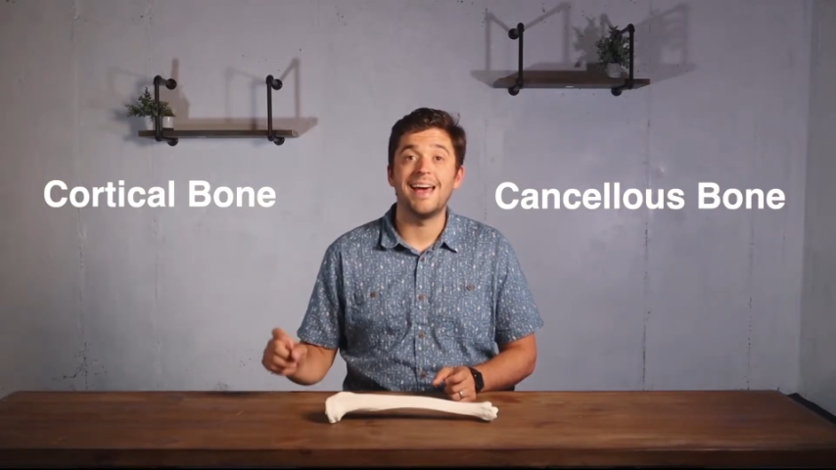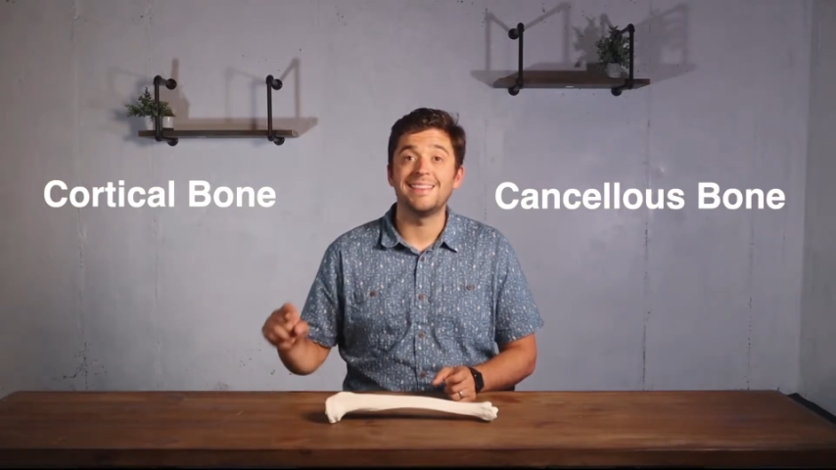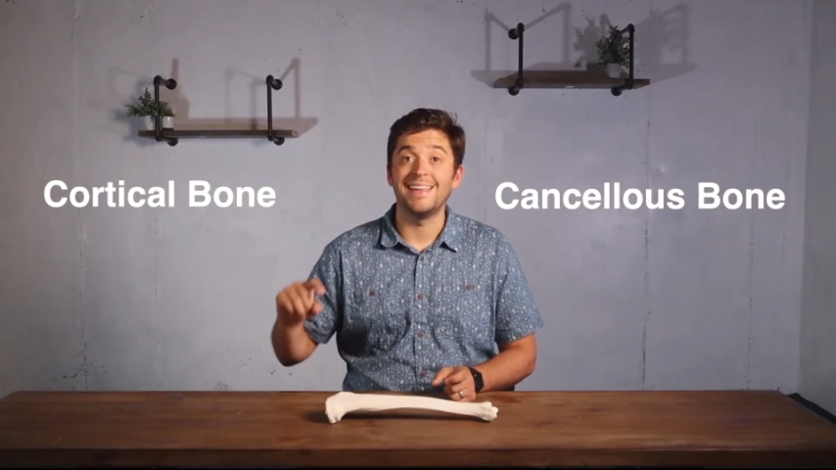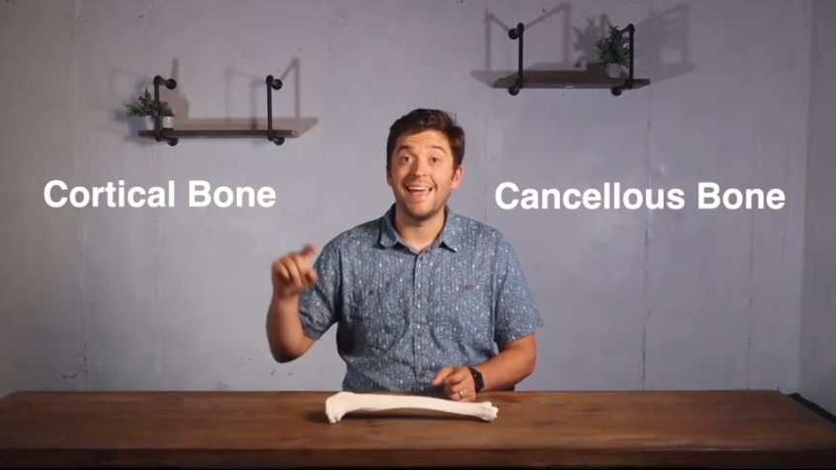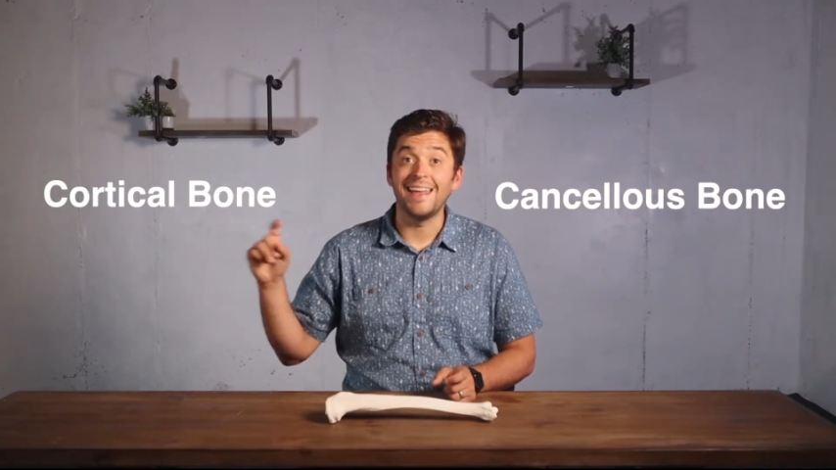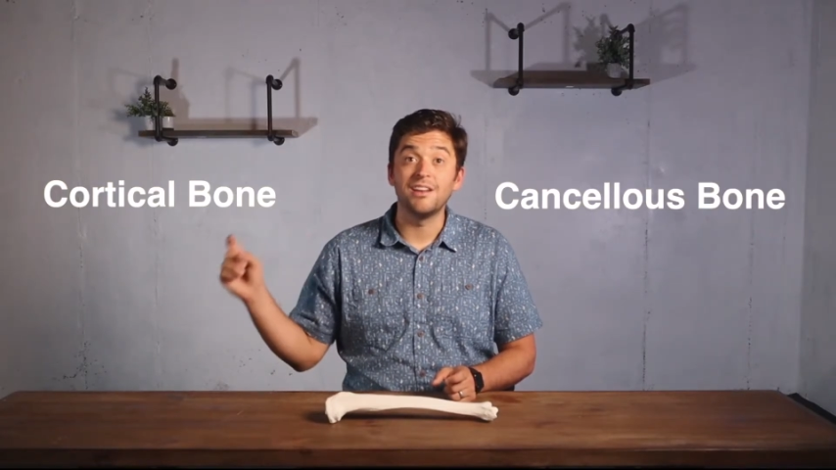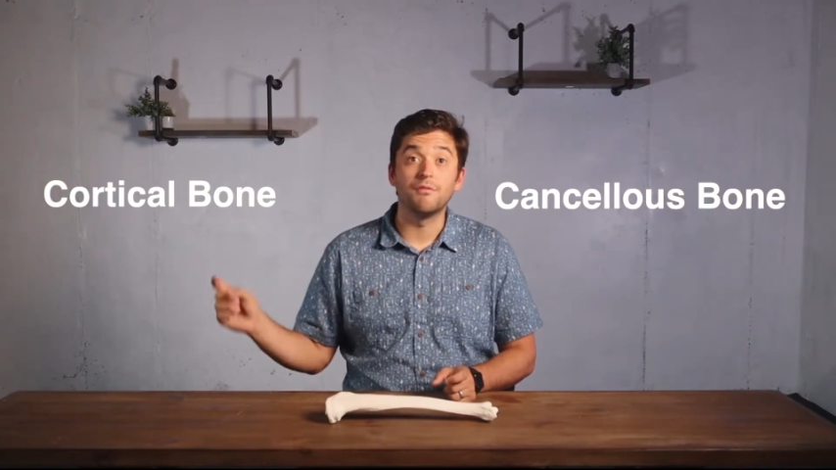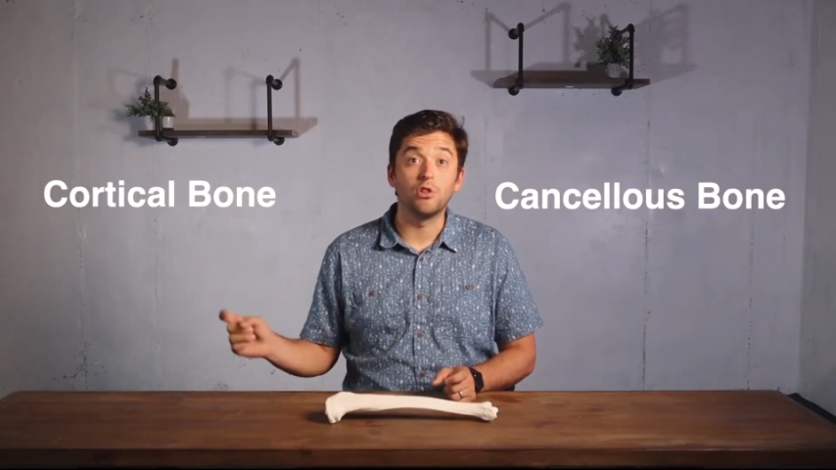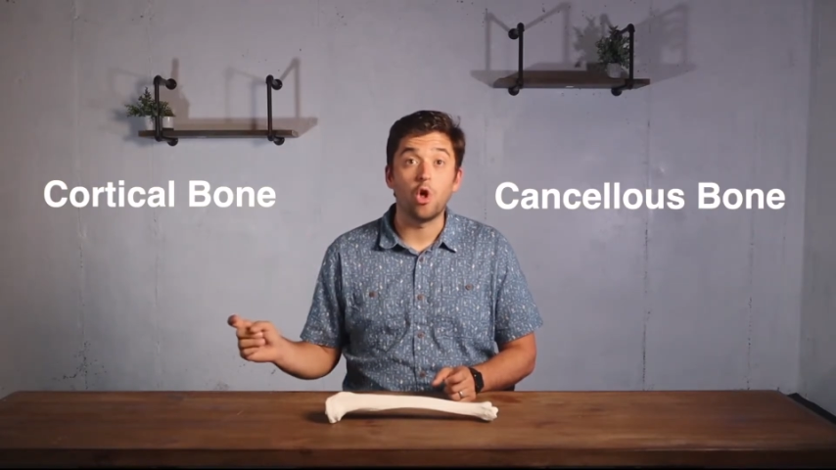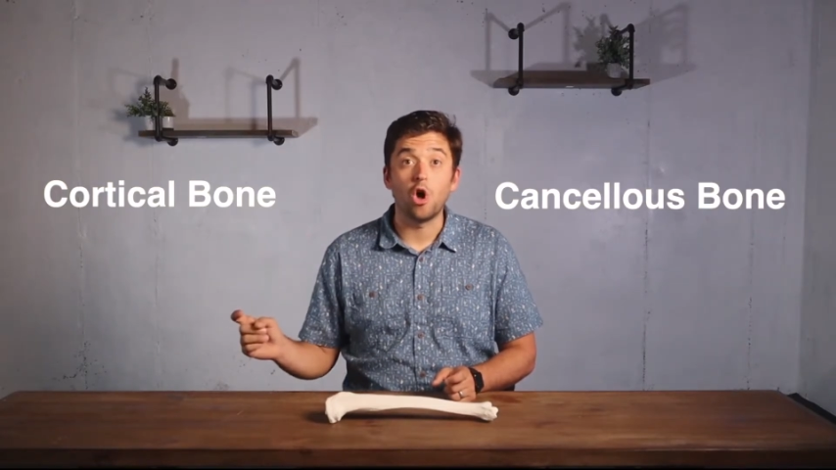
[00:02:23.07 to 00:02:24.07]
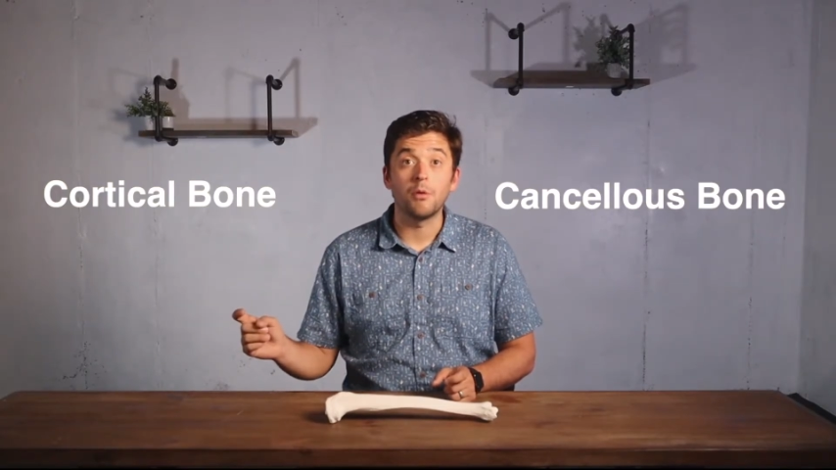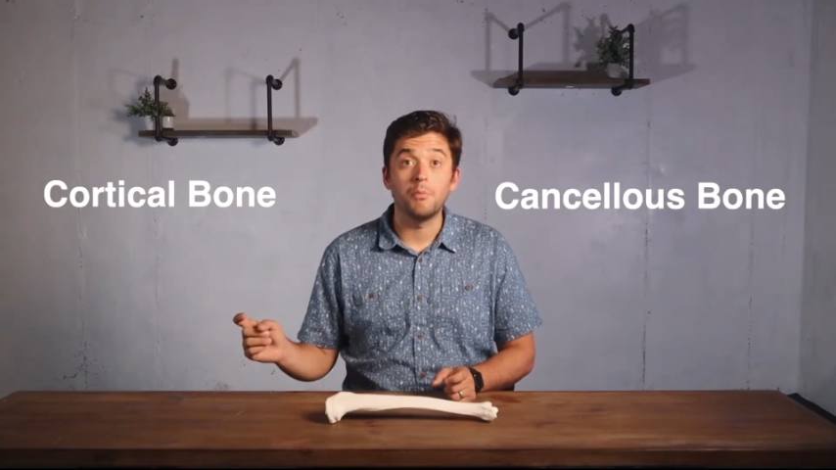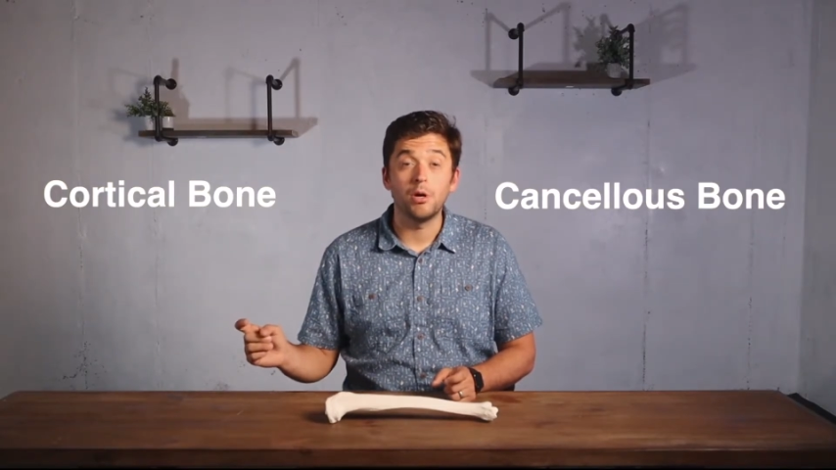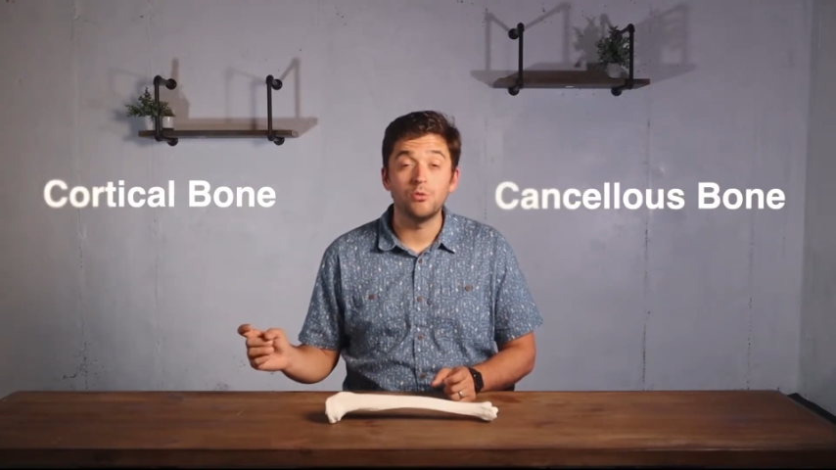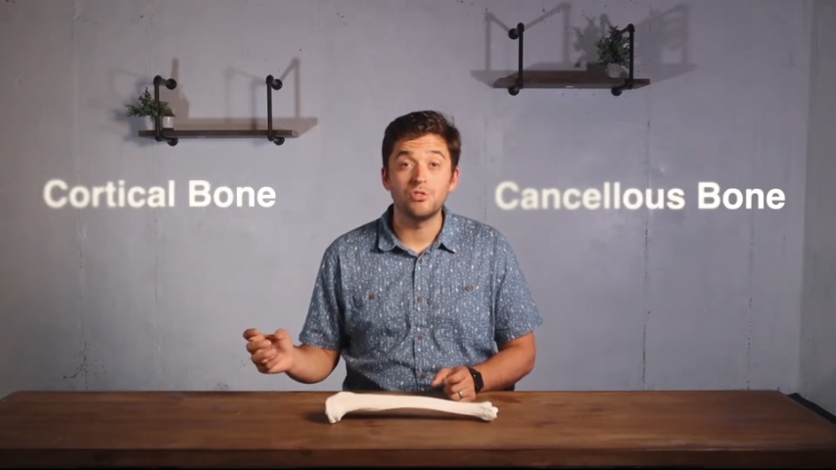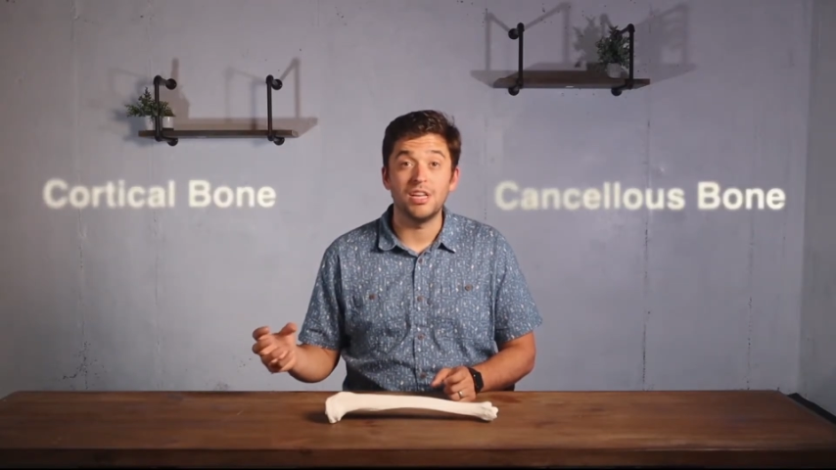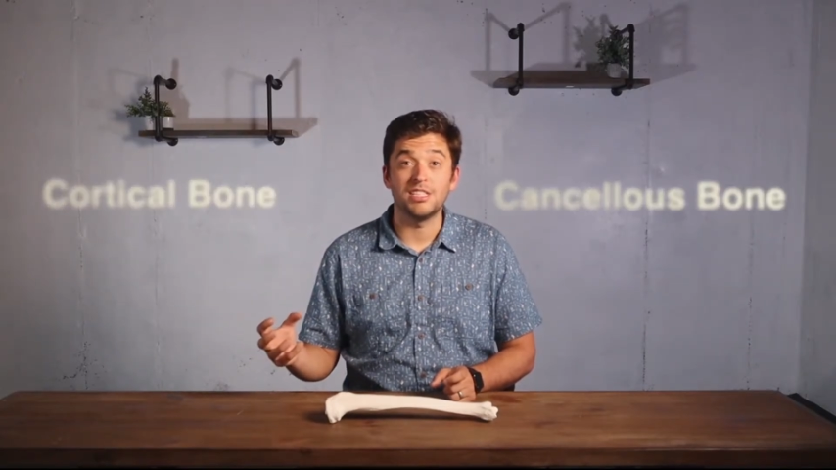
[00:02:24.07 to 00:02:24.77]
at the end of long bones.